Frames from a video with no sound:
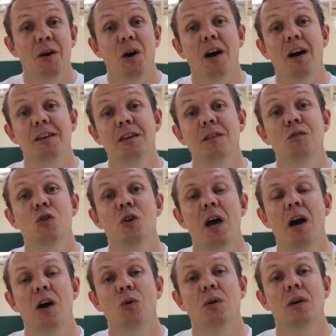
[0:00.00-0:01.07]
I give you
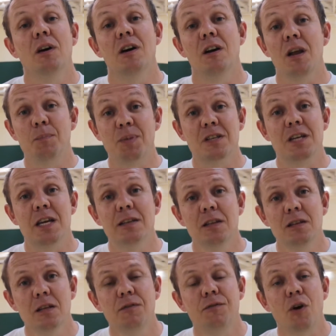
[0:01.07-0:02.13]
now a
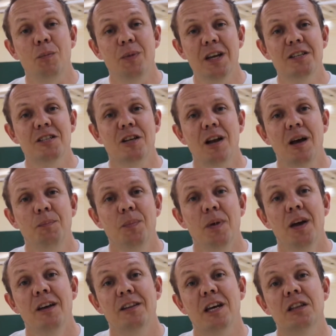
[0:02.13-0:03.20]
representative from each club
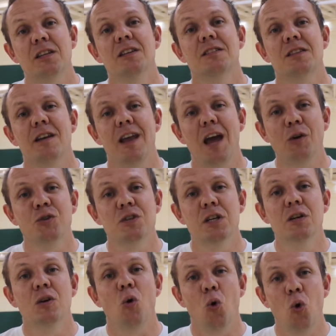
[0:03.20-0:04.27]
that is
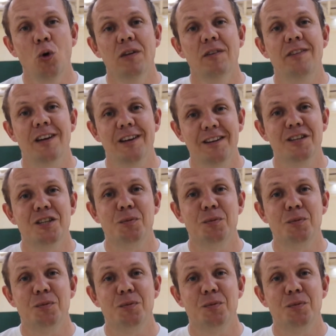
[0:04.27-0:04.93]
announcing all the various